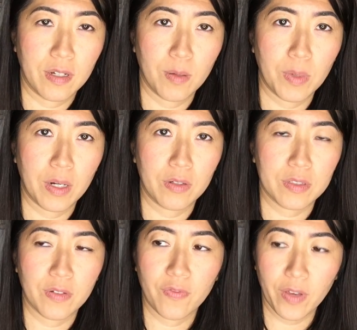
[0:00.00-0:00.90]

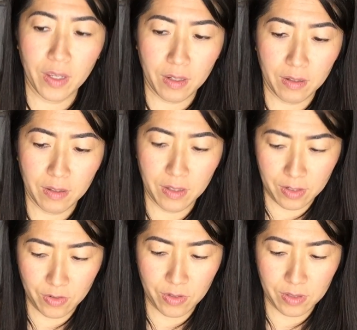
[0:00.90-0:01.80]
about fake
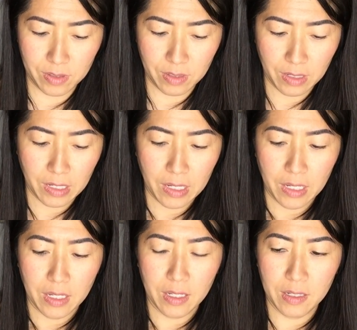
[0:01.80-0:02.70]
ignorance
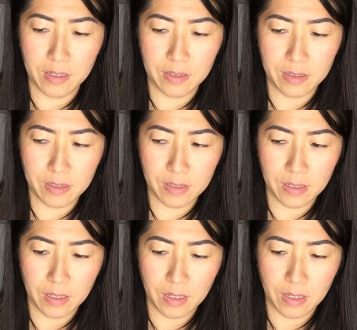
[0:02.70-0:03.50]
is,